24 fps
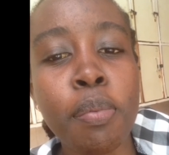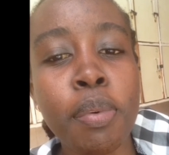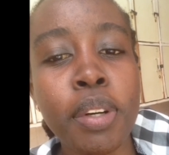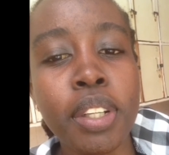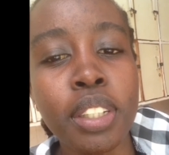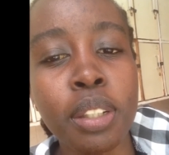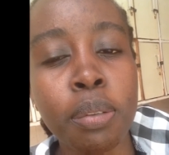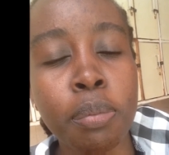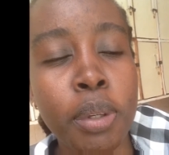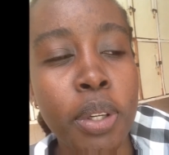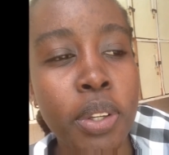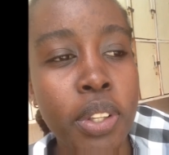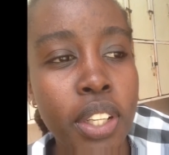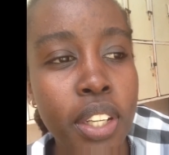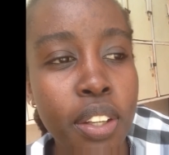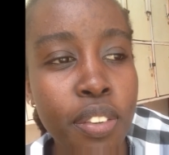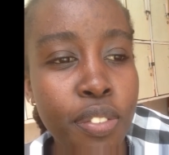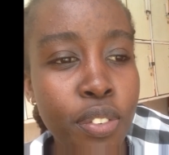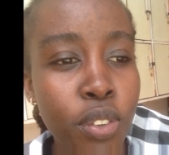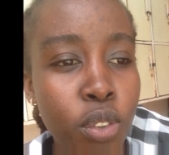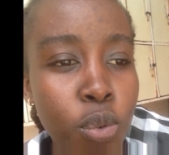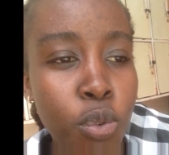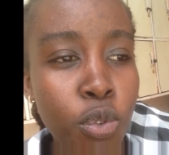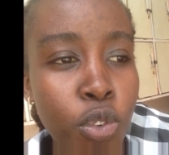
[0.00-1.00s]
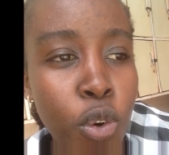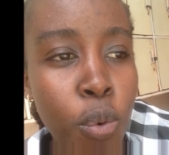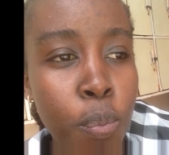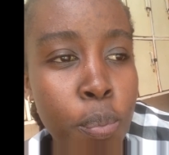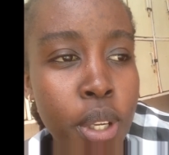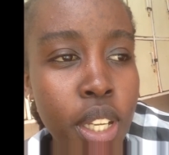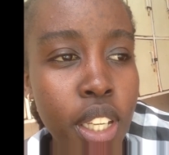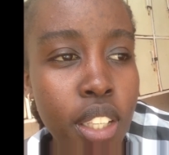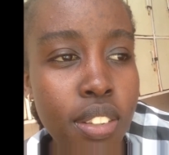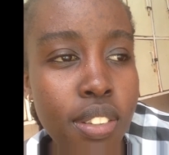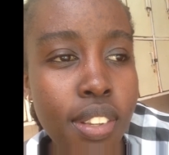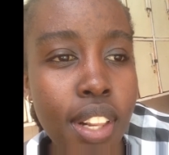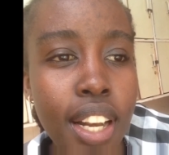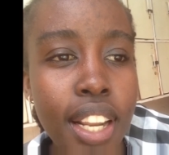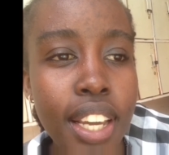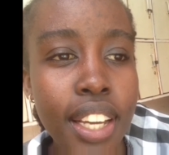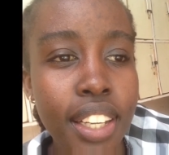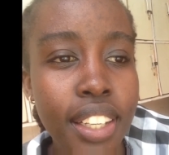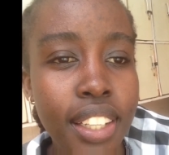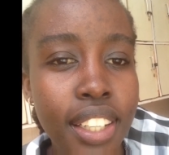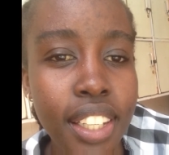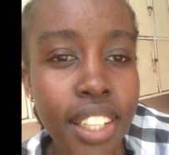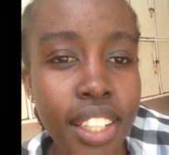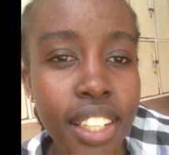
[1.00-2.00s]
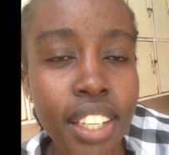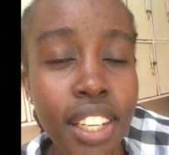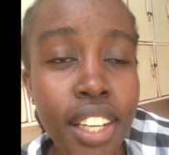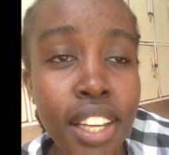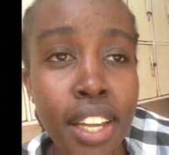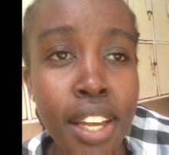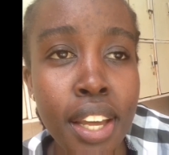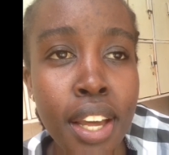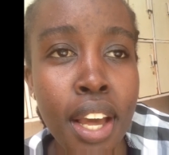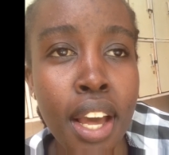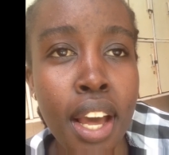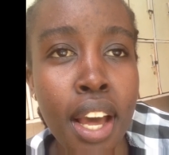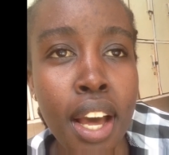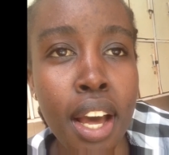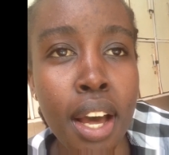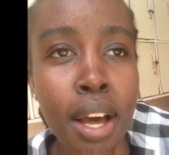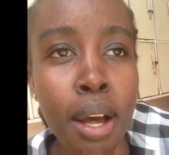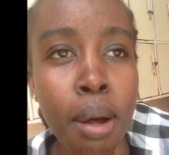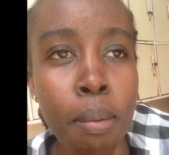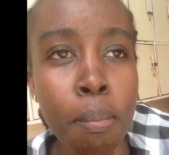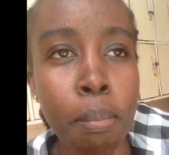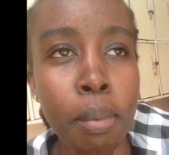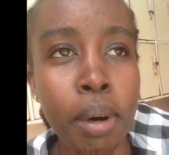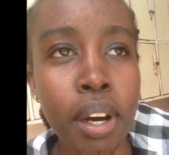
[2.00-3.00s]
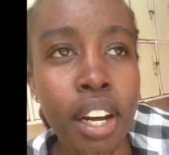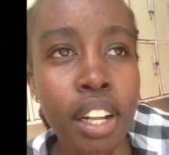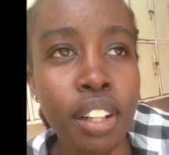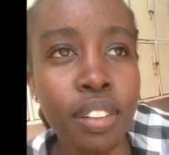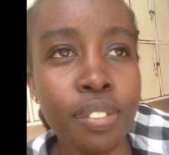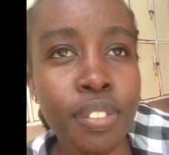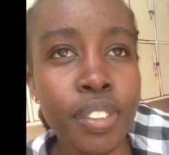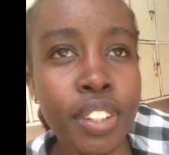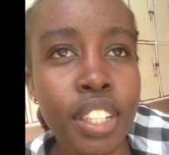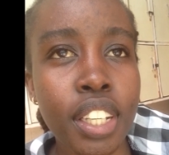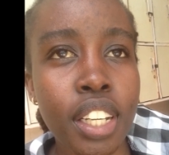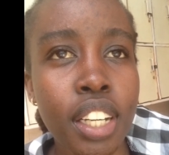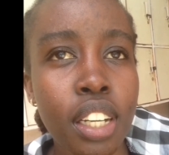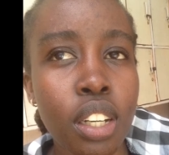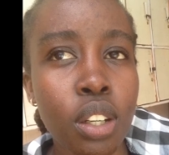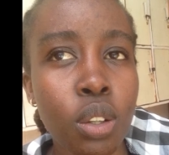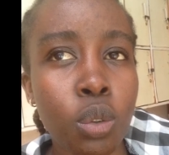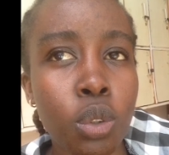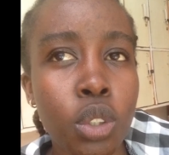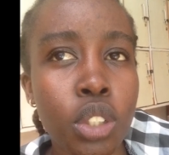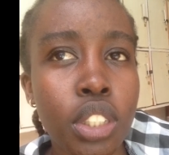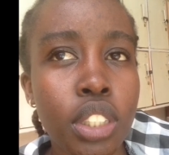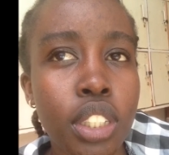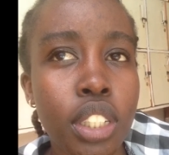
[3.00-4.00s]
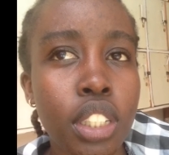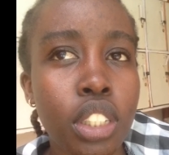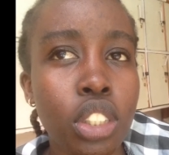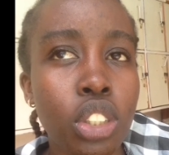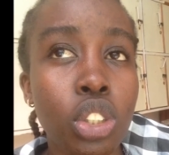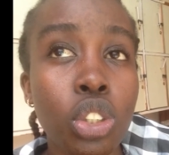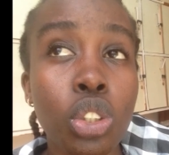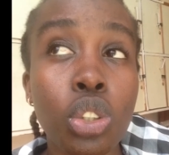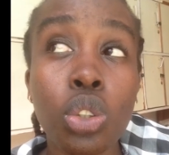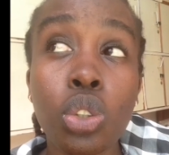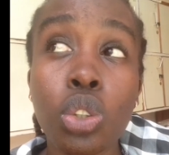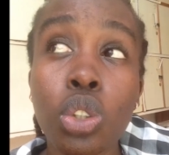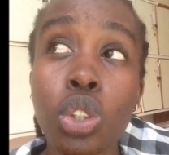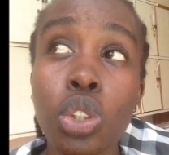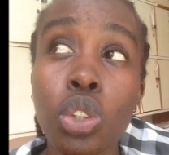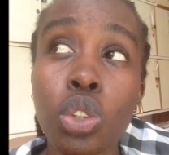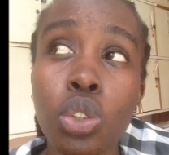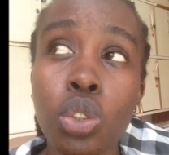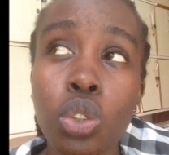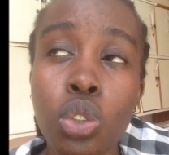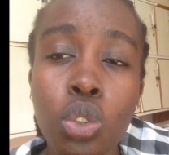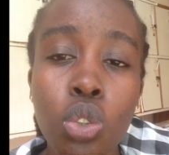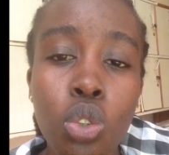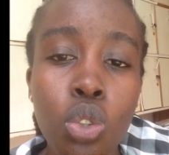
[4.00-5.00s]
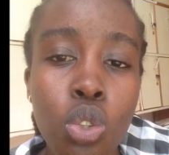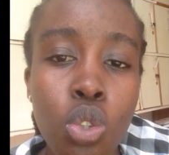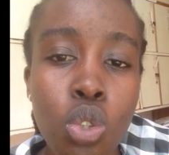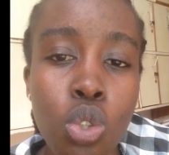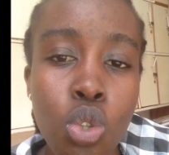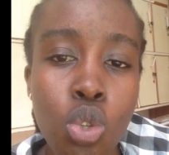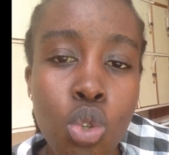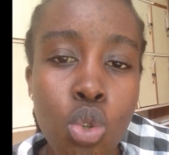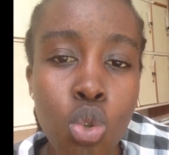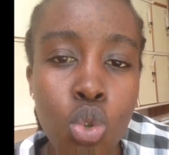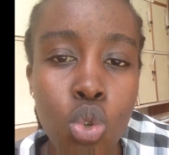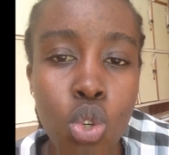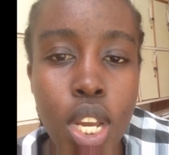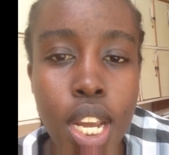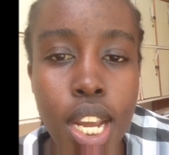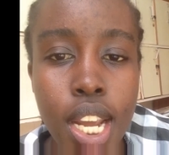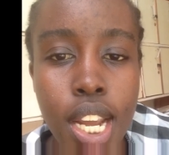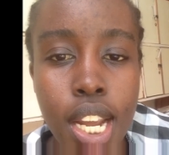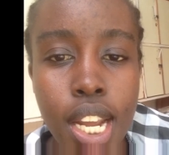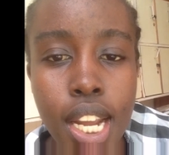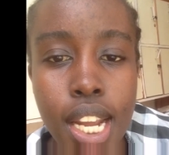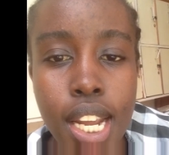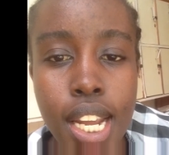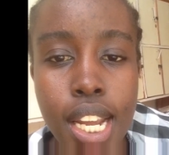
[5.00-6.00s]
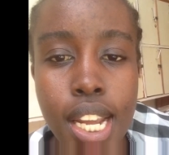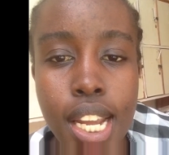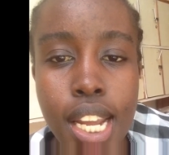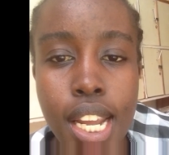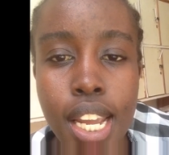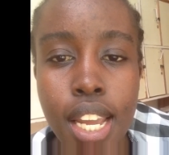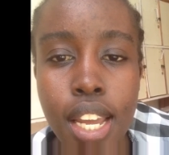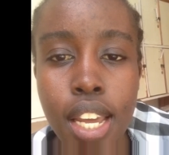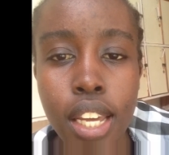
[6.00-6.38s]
Don't mind about that. For me, it's leg day, but I'll figure out what I'll show you today.